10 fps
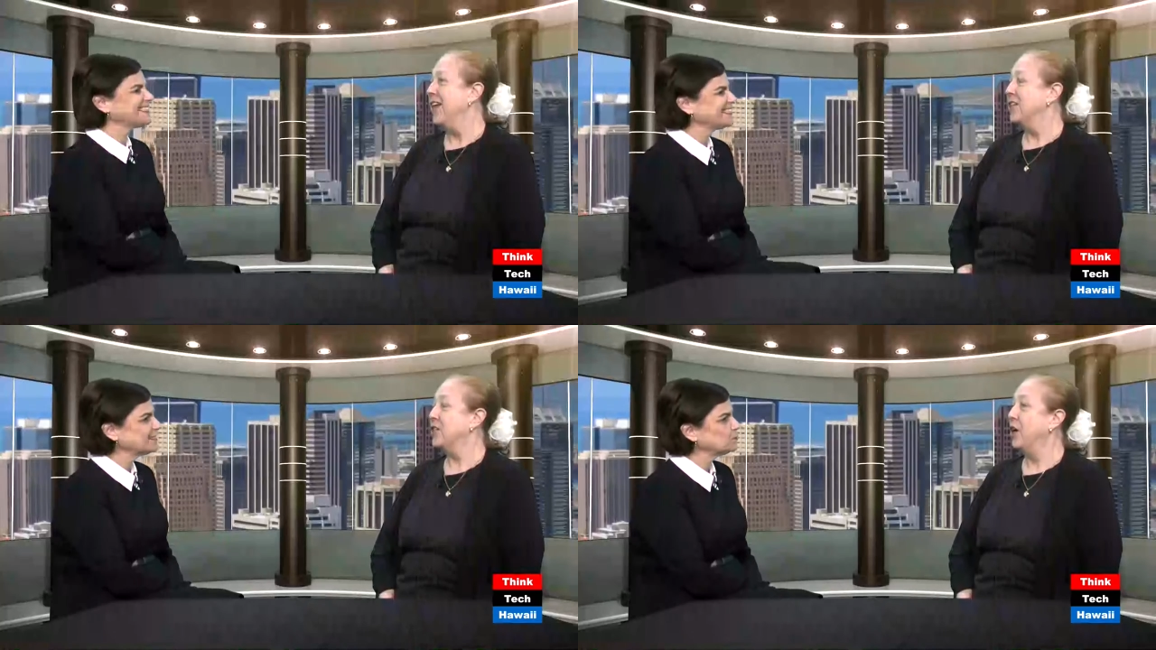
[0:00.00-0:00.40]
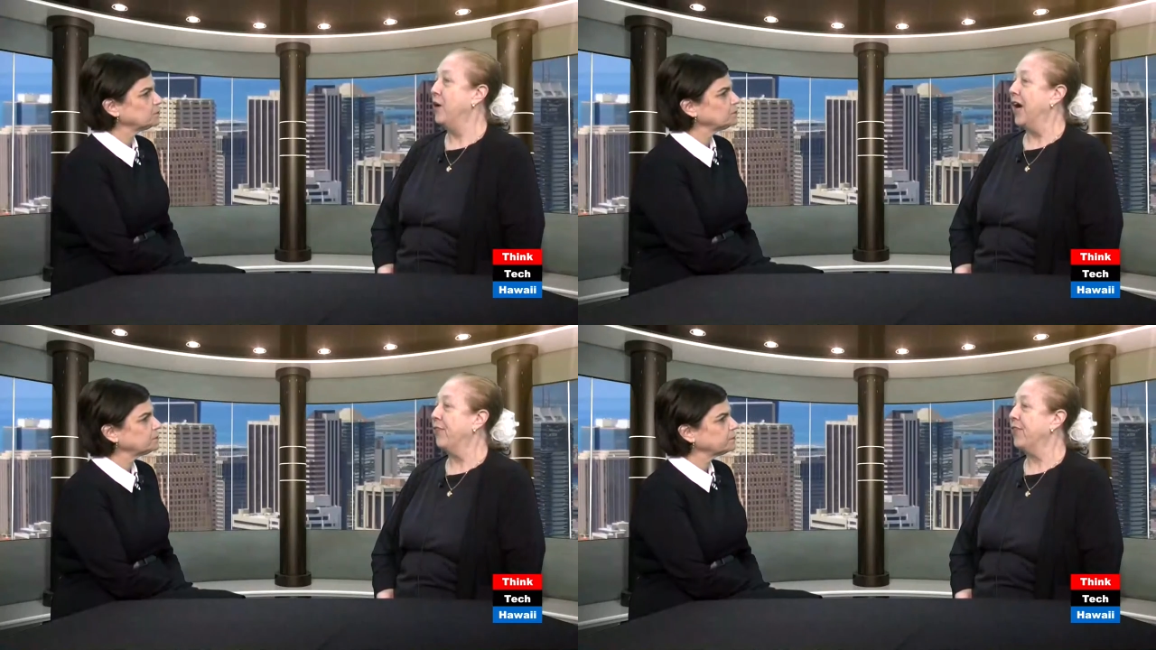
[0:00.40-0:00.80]
Speaker 1: So
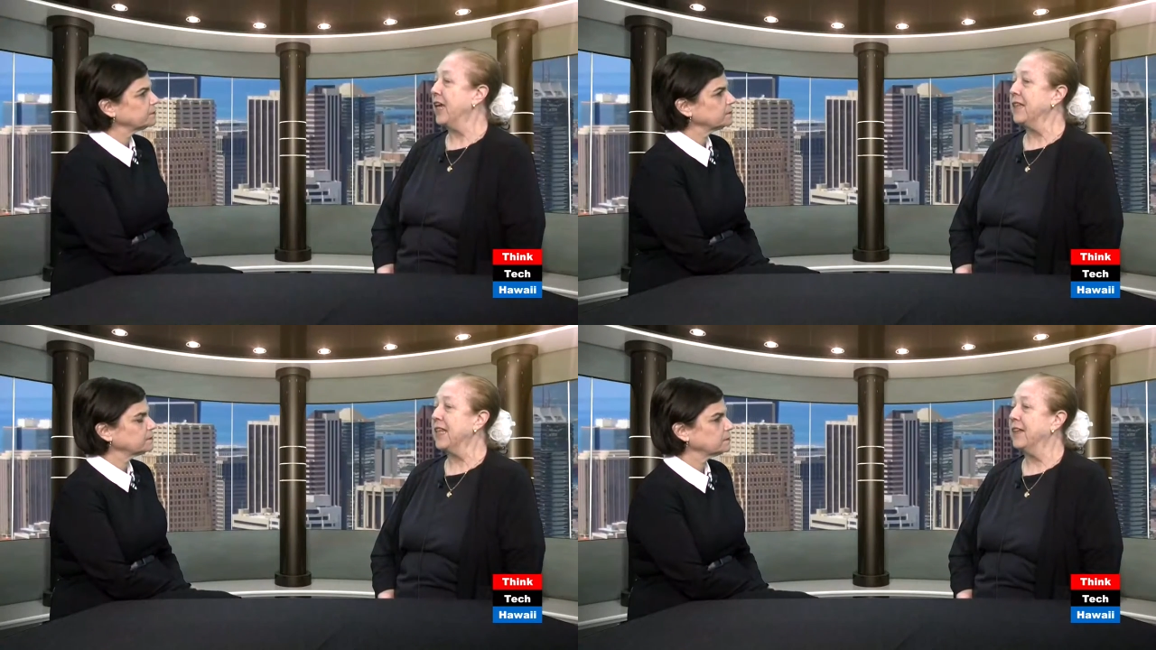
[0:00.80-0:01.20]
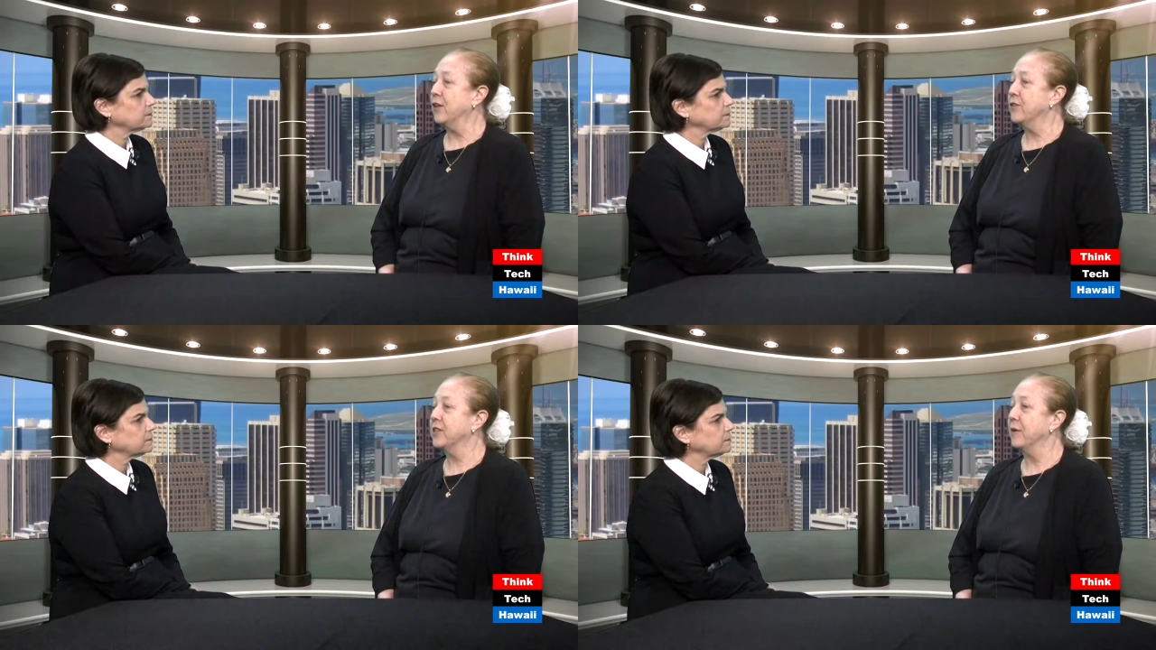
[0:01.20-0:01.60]
I think that
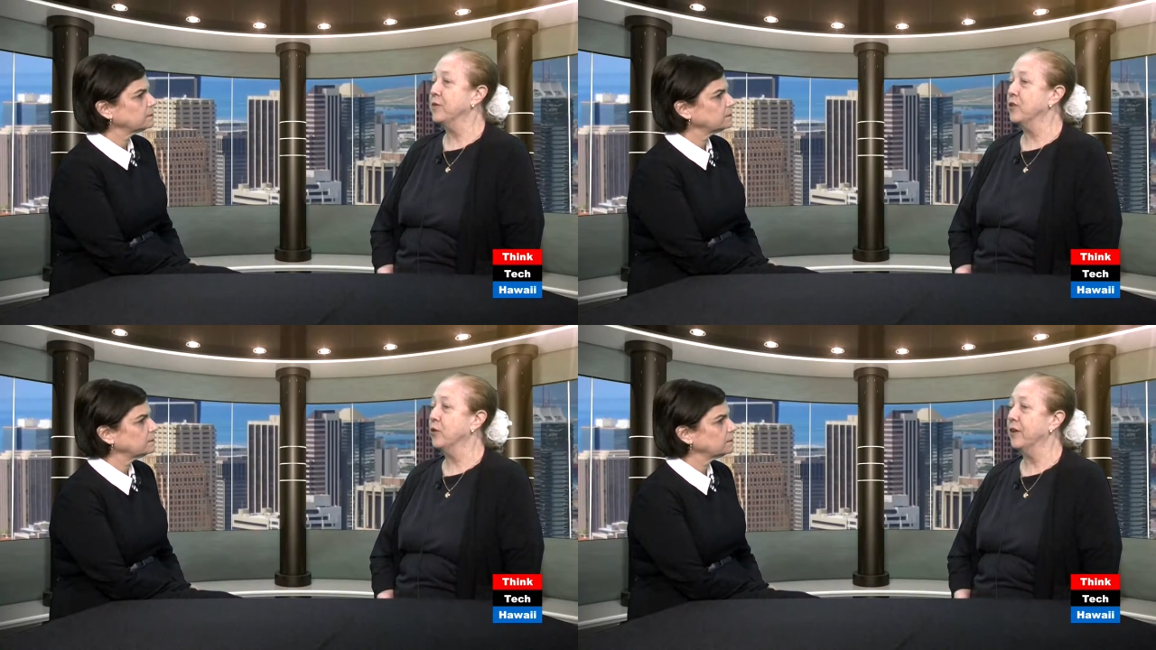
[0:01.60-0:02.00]
there's some sort